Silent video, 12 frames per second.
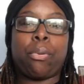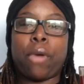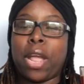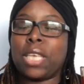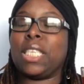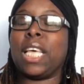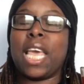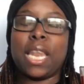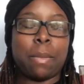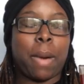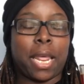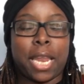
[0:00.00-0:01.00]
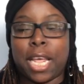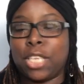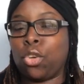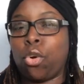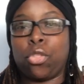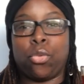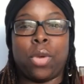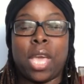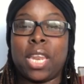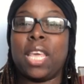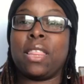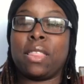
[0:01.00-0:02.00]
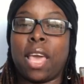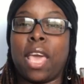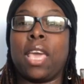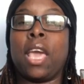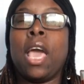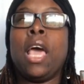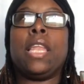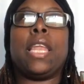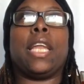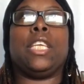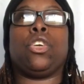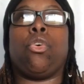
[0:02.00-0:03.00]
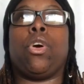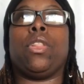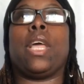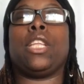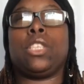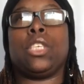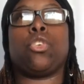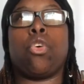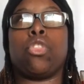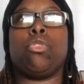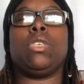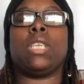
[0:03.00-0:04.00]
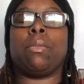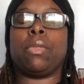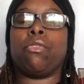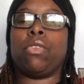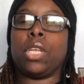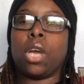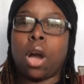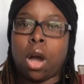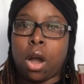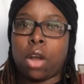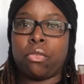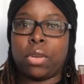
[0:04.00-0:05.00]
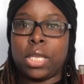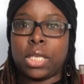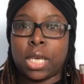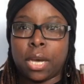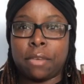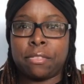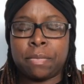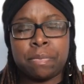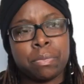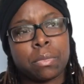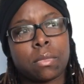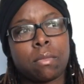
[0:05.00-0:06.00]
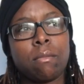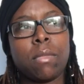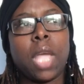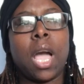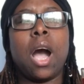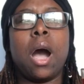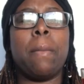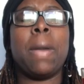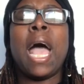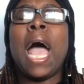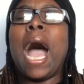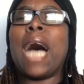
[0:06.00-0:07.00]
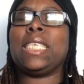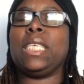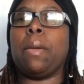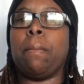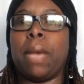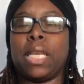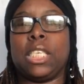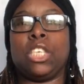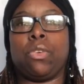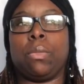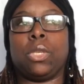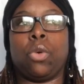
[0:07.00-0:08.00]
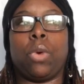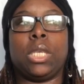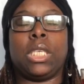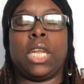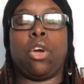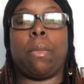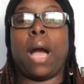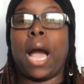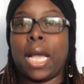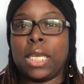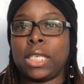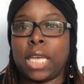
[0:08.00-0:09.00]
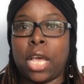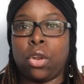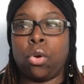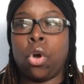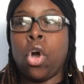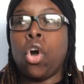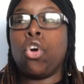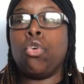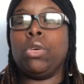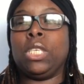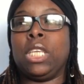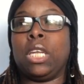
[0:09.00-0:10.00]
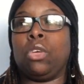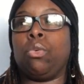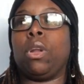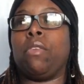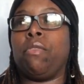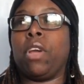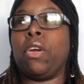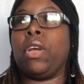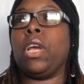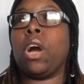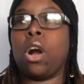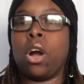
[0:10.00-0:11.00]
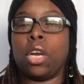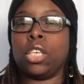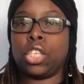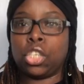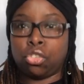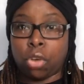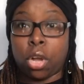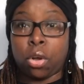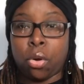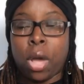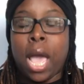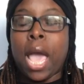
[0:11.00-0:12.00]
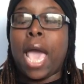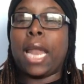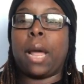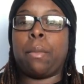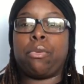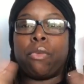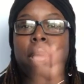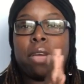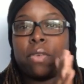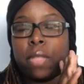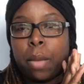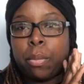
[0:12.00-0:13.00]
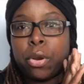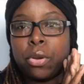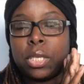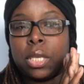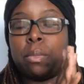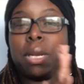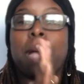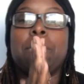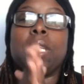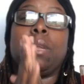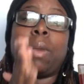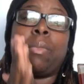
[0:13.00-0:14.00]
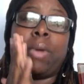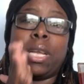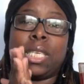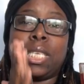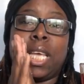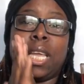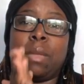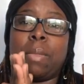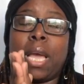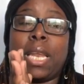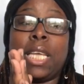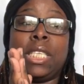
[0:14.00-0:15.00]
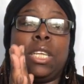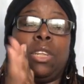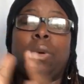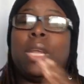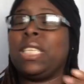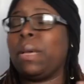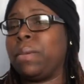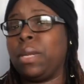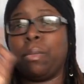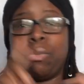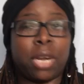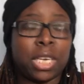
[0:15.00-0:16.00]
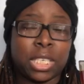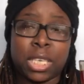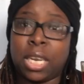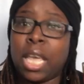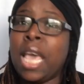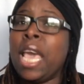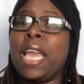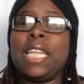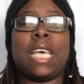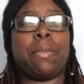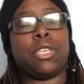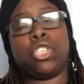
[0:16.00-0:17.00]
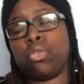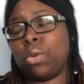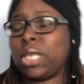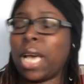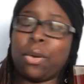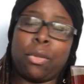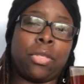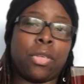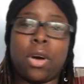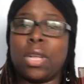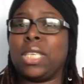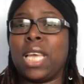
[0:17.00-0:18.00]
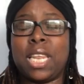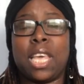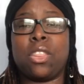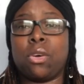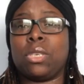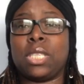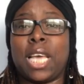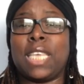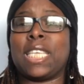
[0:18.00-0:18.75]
prayers to anybody that is going through anything, that is just going through something really hard, really tough. I seen a message from someone today on my Ice channel who is dealing with a very hard struggle, and I'm praying for that person. But I'm sending my prayers out to anybody that's dealing with any type of depression, any type of suicidal thoughts, any of those things.